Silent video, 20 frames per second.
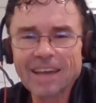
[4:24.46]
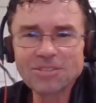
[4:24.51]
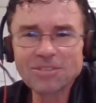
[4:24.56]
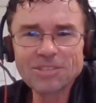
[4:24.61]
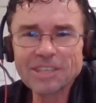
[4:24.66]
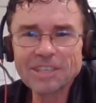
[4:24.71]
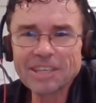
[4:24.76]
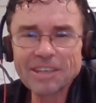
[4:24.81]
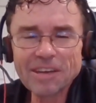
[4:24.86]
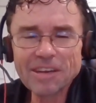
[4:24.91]
I
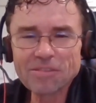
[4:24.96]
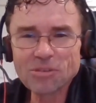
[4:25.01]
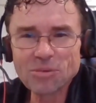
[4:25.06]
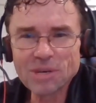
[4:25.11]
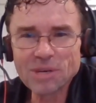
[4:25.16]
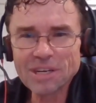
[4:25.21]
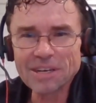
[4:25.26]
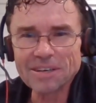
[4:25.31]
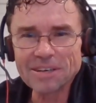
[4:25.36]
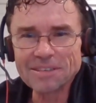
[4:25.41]
don't think you ever
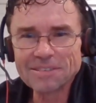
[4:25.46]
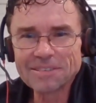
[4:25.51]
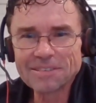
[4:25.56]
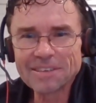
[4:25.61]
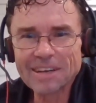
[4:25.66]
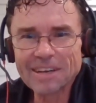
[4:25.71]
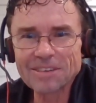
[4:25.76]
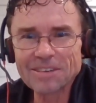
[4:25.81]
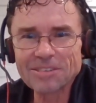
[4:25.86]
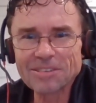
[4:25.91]
will.
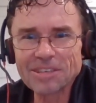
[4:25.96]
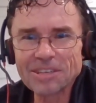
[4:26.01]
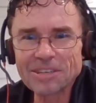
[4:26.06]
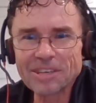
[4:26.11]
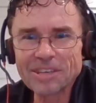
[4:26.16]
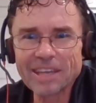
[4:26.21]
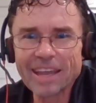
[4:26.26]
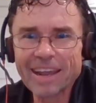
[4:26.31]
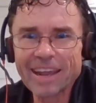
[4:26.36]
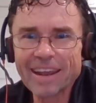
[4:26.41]
I don't think
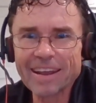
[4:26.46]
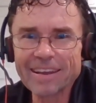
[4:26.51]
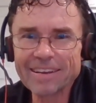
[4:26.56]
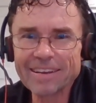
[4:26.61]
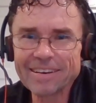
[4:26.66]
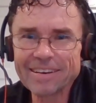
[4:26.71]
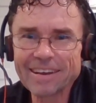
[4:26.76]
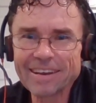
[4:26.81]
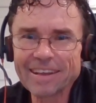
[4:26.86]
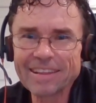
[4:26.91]
you
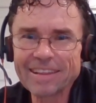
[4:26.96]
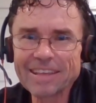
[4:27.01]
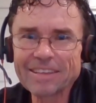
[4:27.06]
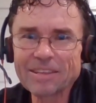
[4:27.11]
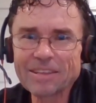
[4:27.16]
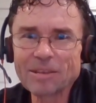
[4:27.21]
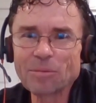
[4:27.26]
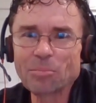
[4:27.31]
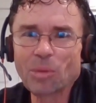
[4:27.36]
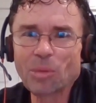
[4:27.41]
can. I
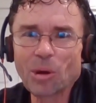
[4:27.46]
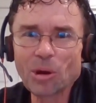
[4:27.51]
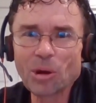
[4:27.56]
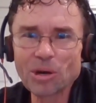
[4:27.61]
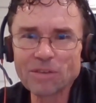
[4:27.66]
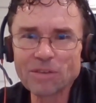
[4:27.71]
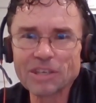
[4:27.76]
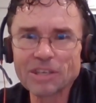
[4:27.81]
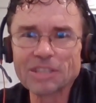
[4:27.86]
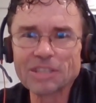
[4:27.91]
think
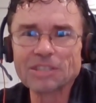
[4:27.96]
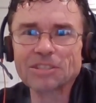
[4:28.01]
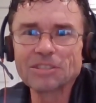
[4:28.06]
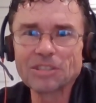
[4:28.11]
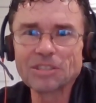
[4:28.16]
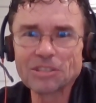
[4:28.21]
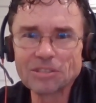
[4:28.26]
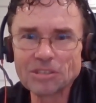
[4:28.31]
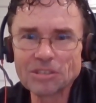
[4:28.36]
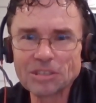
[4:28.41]
part of it
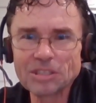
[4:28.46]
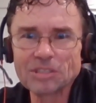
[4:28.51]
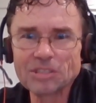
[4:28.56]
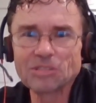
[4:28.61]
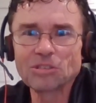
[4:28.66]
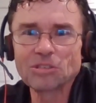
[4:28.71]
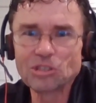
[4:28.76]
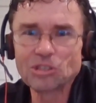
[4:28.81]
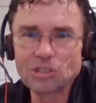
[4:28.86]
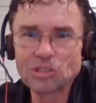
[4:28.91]
is the
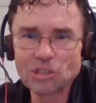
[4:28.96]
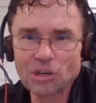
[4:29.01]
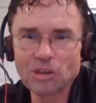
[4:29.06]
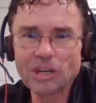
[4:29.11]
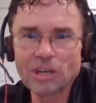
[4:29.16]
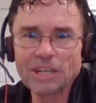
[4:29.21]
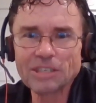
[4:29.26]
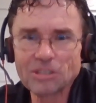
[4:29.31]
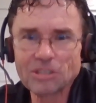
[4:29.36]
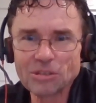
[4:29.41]
is the
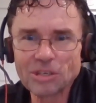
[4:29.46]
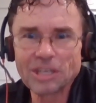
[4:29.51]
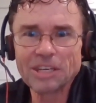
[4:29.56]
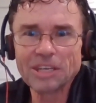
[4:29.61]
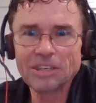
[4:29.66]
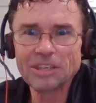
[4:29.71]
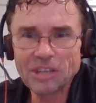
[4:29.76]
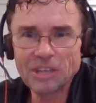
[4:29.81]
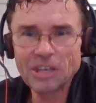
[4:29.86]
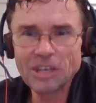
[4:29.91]
journey to
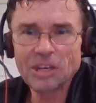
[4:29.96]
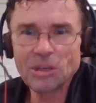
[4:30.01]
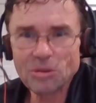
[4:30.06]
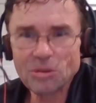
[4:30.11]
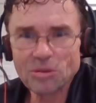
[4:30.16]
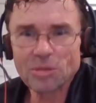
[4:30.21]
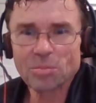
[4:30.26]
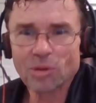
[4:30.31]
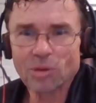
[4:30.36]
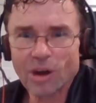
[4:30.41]

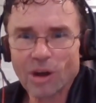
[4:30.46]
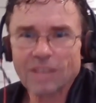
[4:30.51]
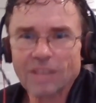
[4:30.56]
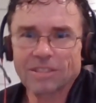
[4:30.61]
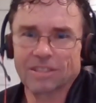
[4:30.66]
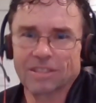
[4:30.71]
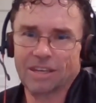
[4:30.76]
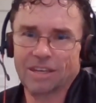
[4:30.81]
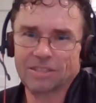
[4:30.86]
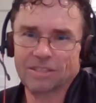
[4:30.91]
continue the
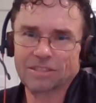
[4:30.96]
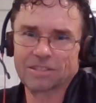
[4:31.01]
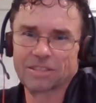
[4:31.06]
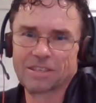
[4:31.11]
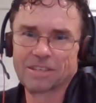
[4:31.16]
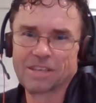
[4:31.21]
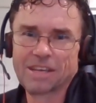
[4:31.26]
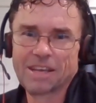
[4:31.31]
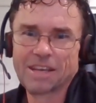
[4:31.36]
process.